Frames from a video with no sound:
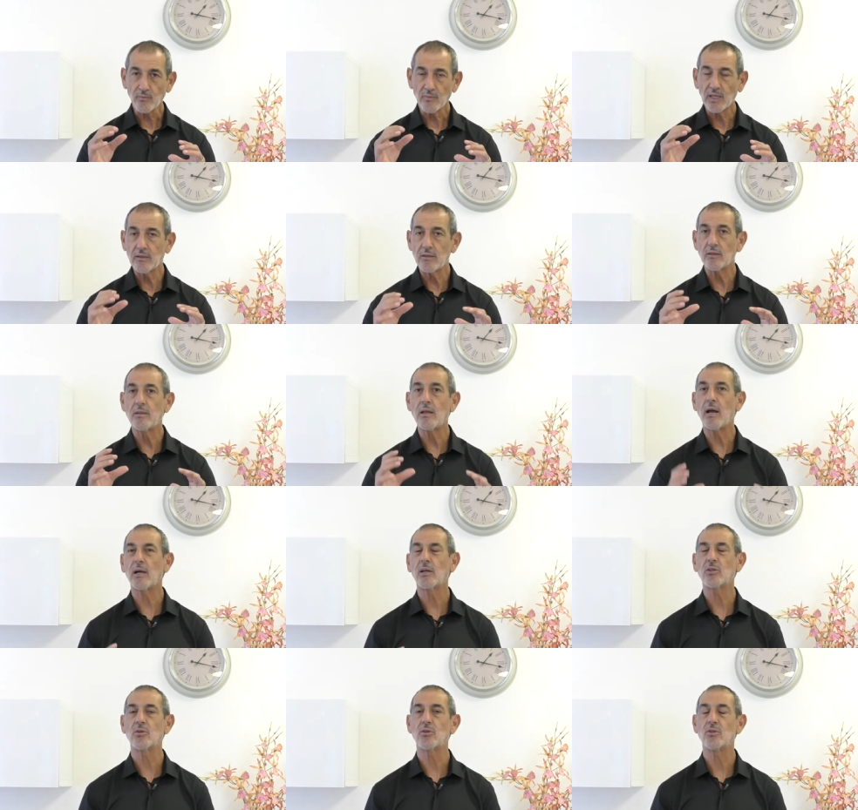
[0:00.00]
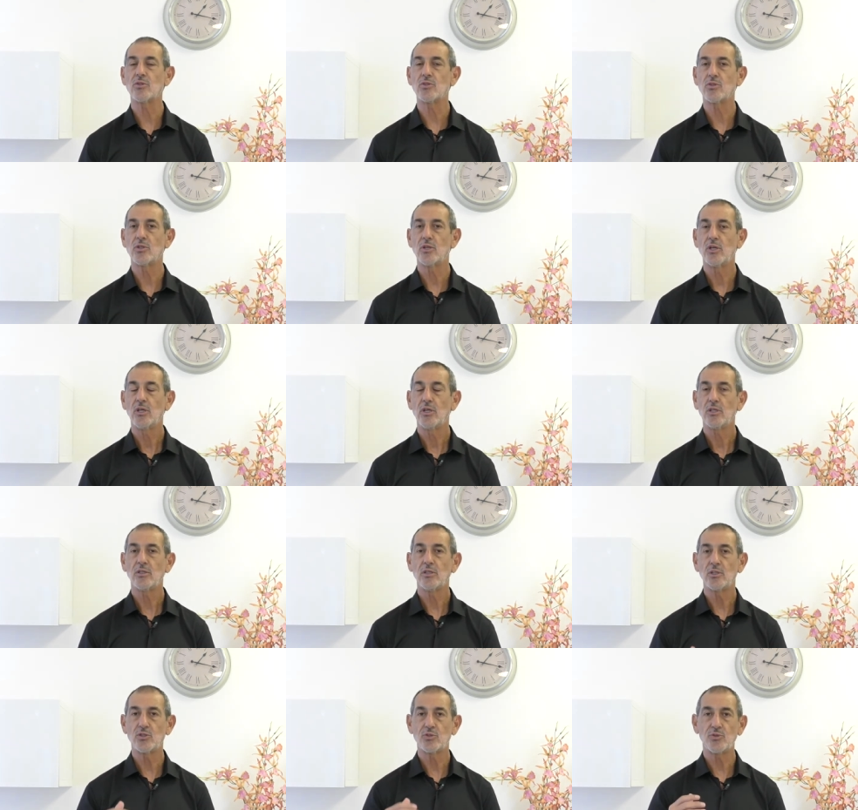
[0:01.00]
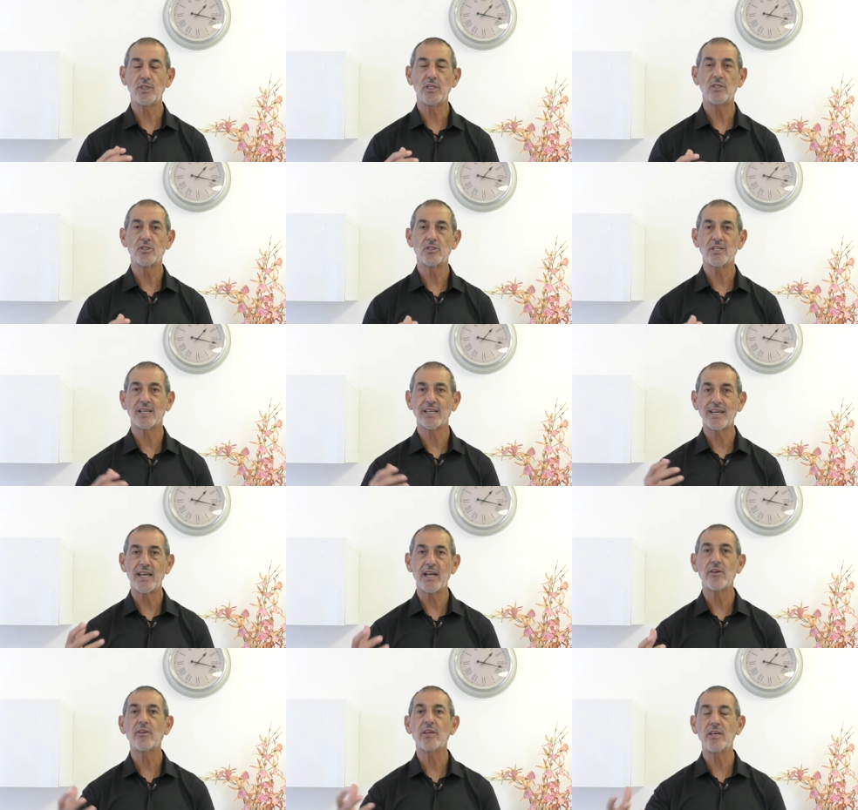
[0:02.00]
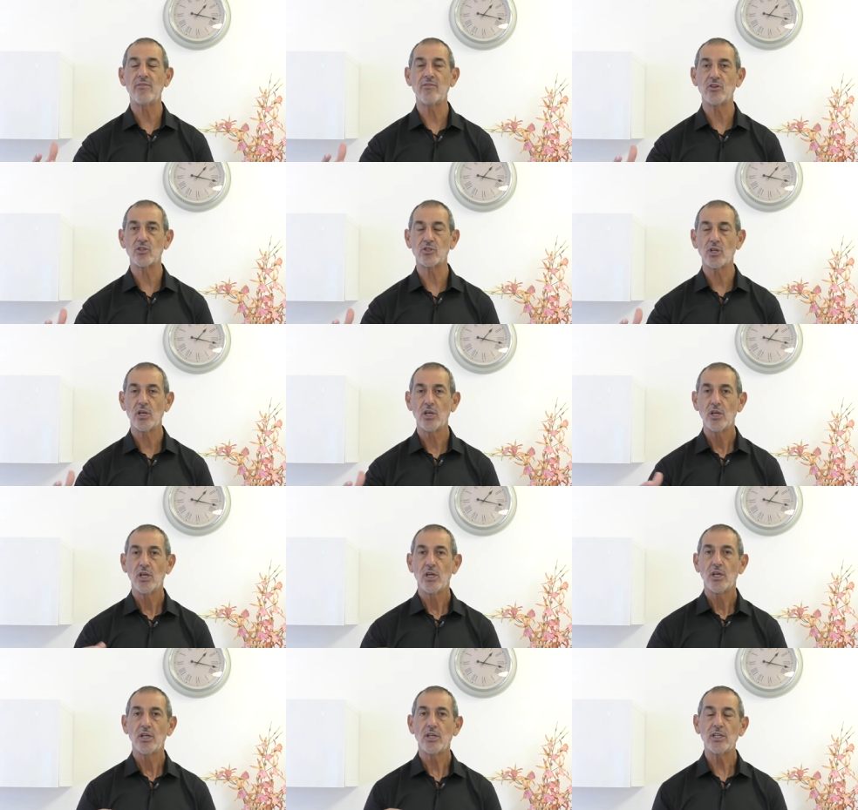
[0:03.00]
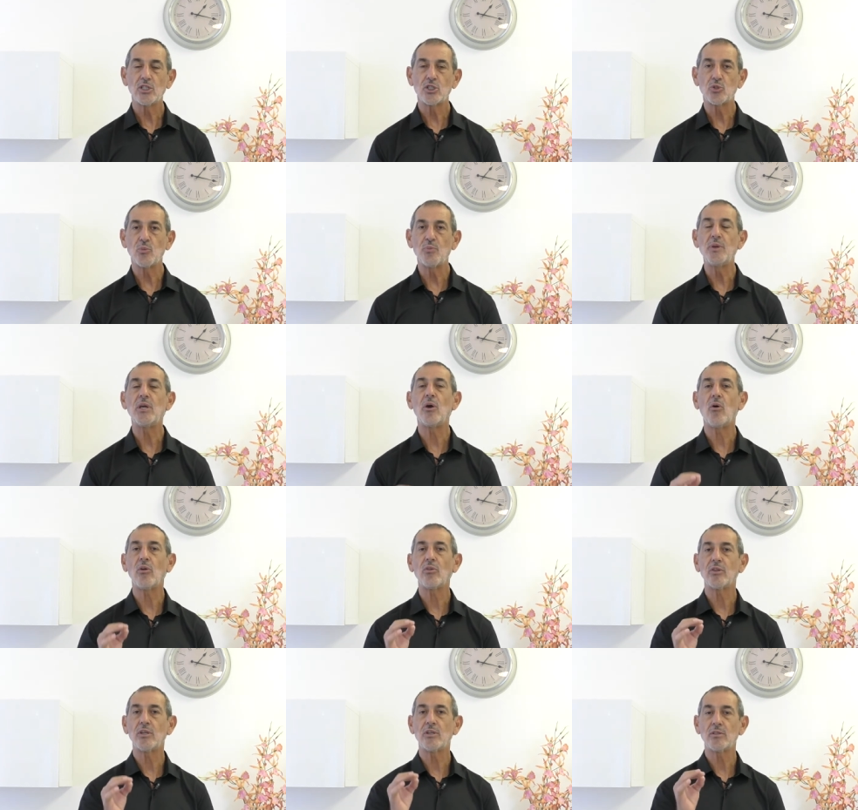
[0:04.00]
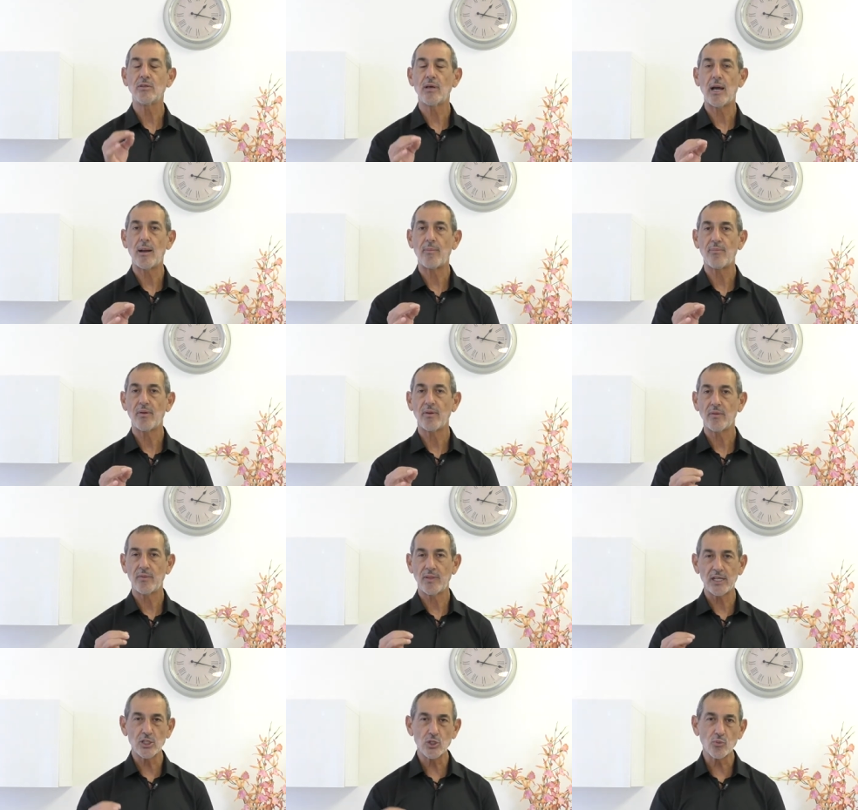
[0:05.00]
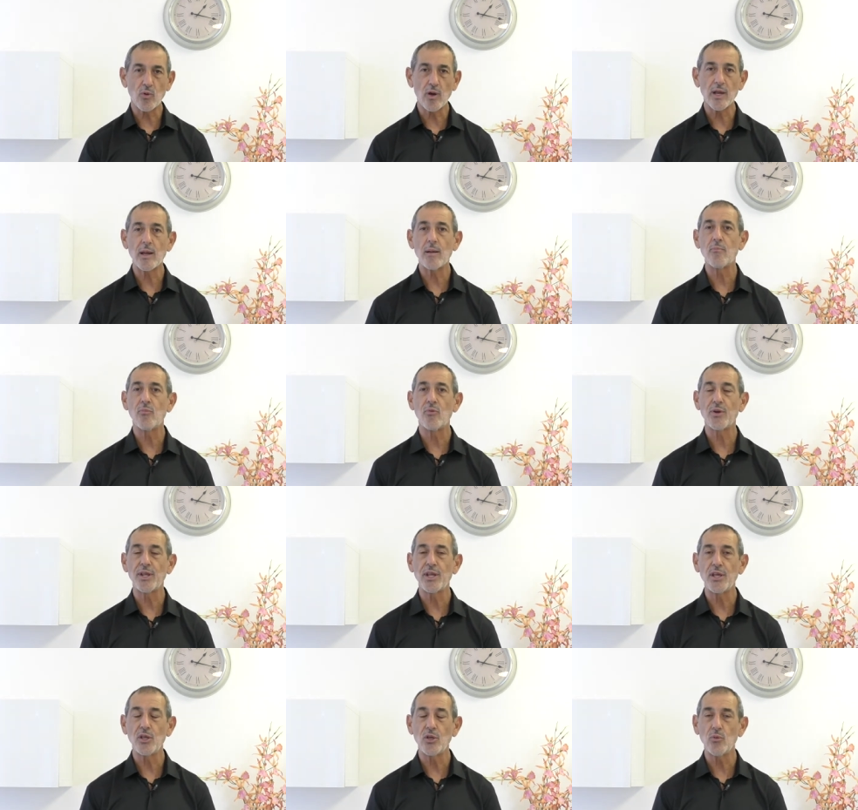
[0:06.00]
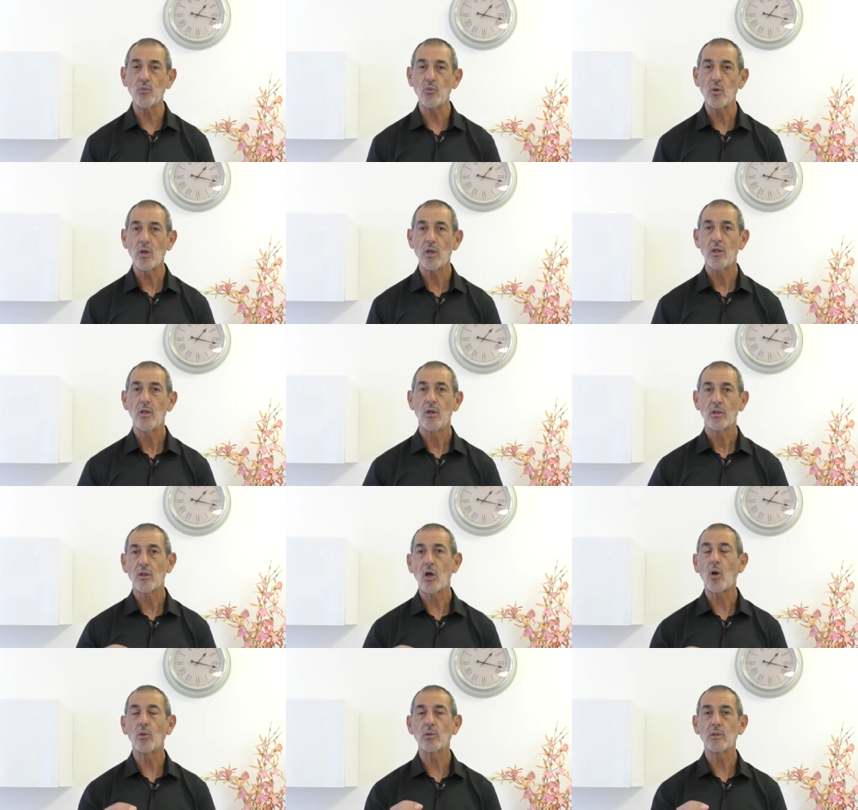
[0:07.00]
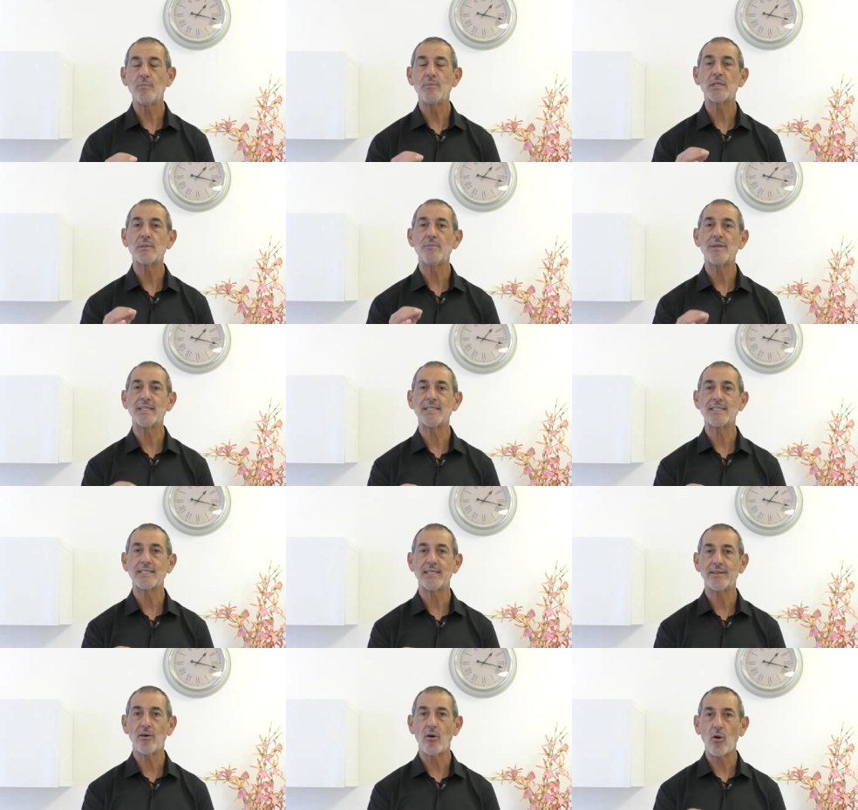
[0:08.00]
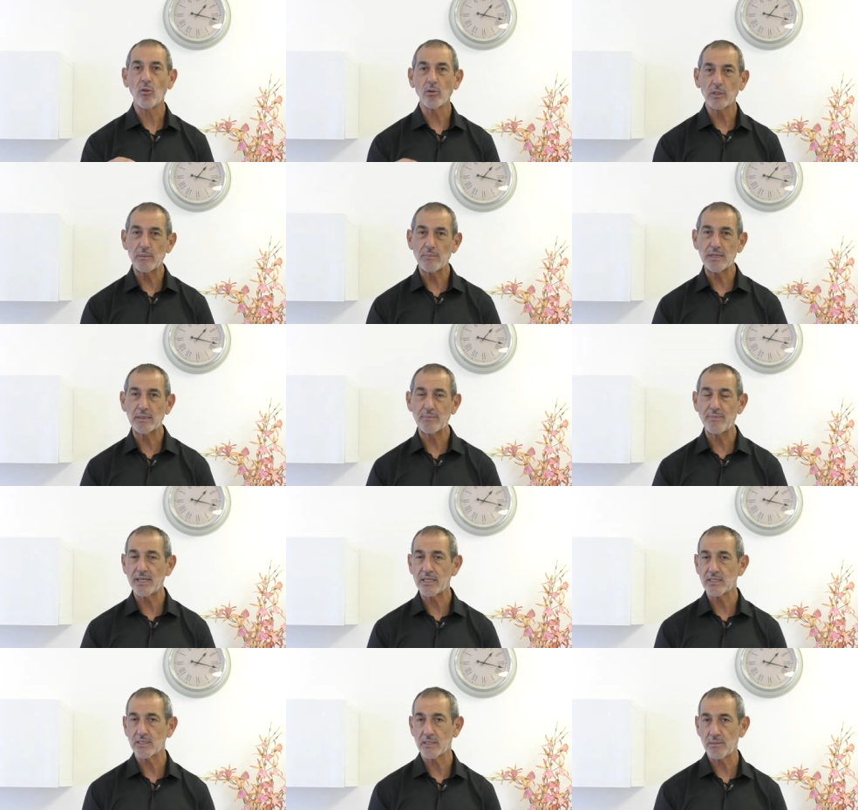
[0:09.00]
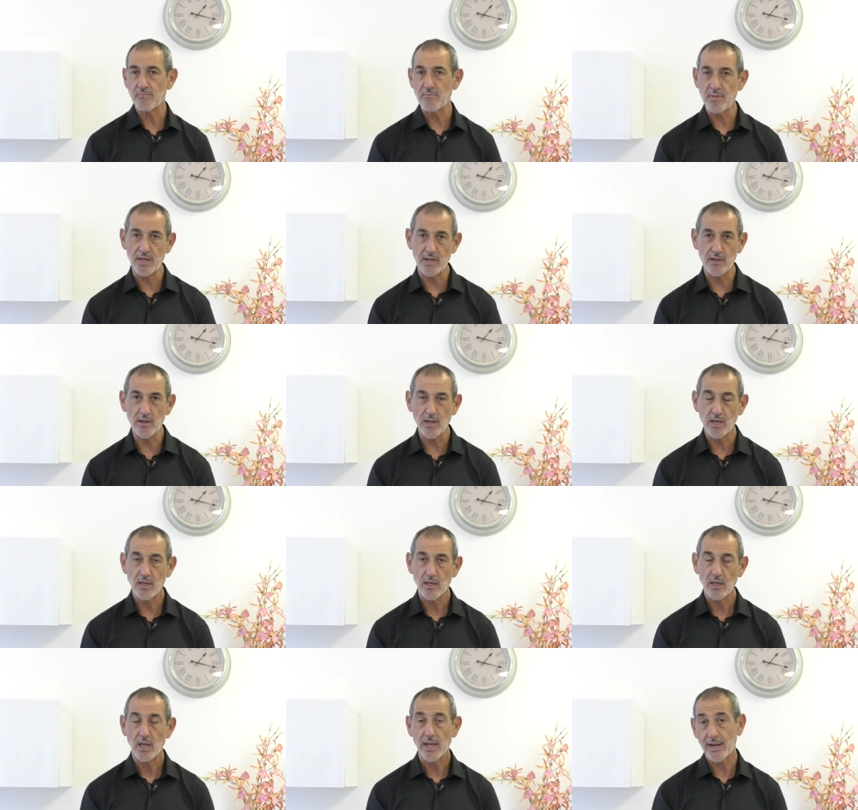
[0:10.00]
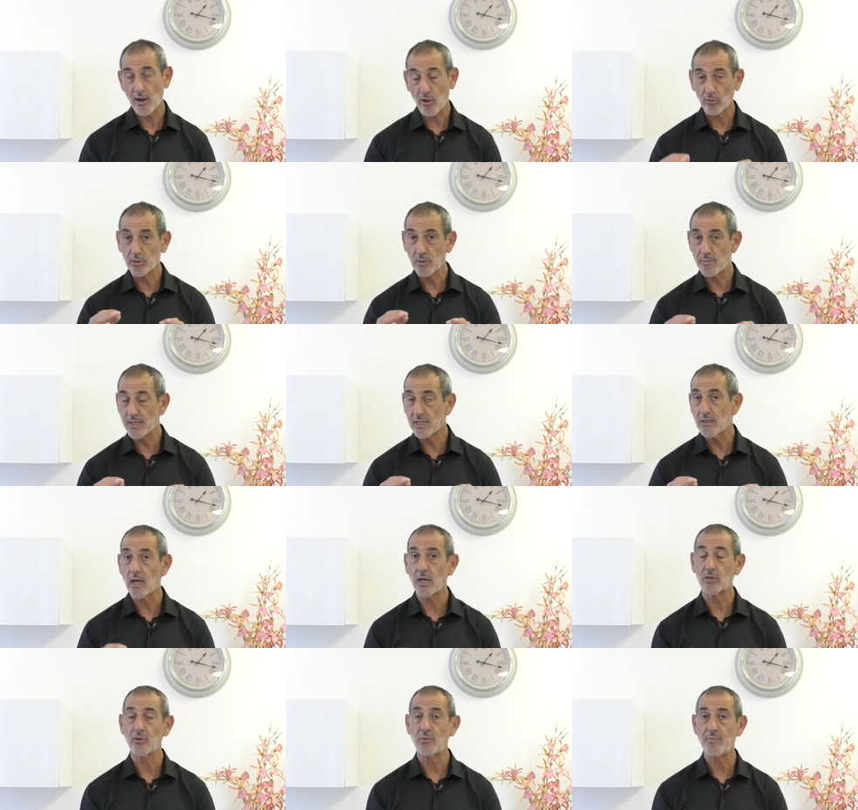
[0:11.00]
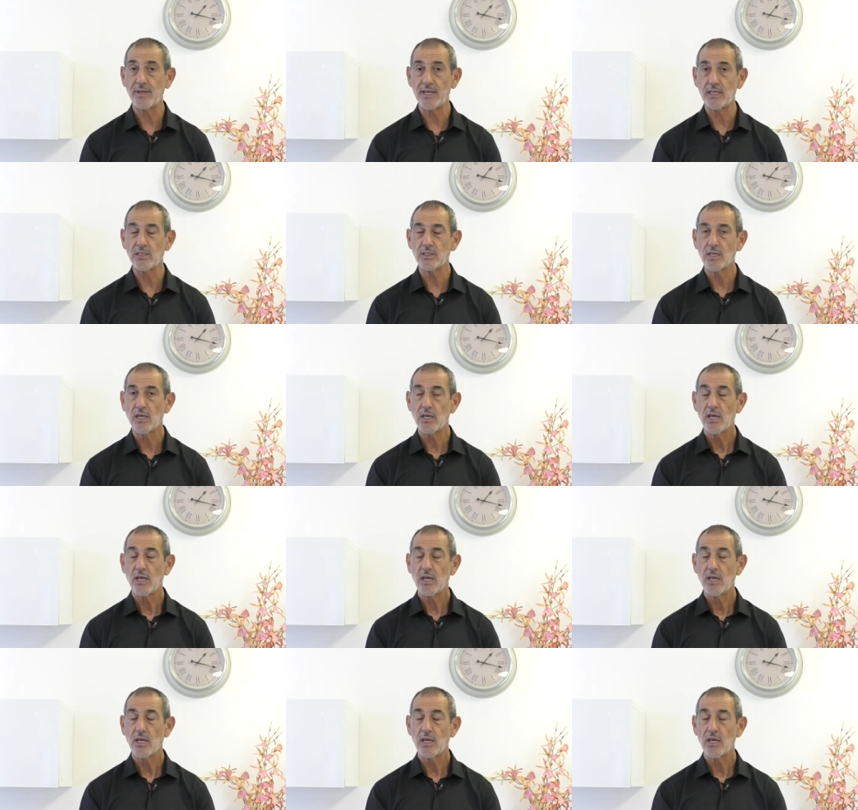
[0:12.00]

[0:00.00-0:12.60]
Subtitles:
the doctors, the treaters, the caregivers needs to be on their top. That's why I'm bringing you the ultimate medicine. Ultimate medicine mean, an ultimate doctor means